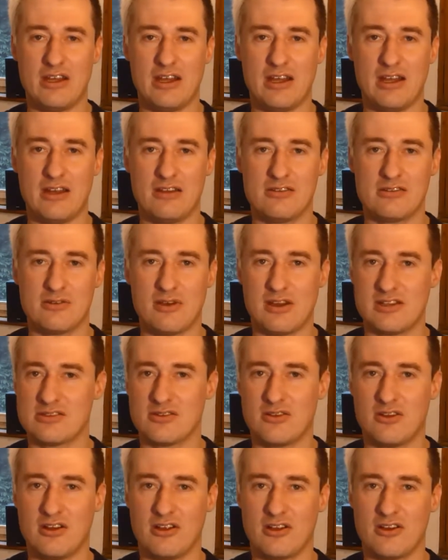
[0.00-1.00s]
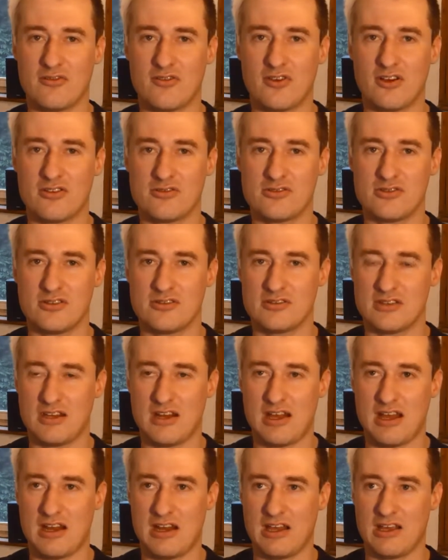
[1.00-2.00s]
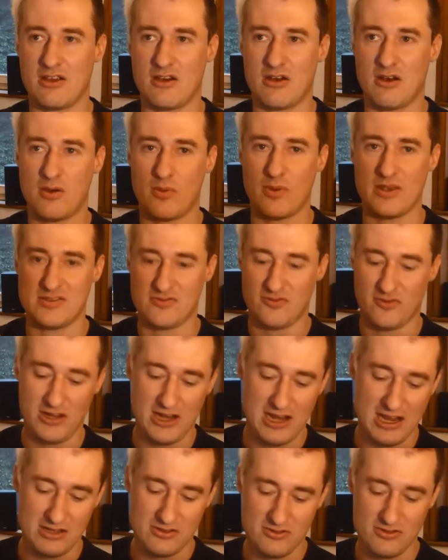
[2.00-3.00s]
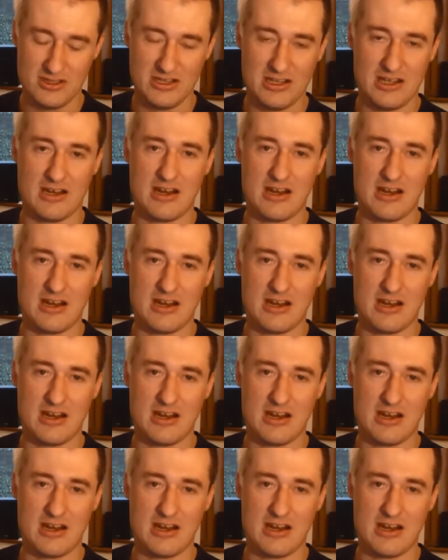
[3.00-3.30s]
and so I saw a lot of concerts and had like always free entry.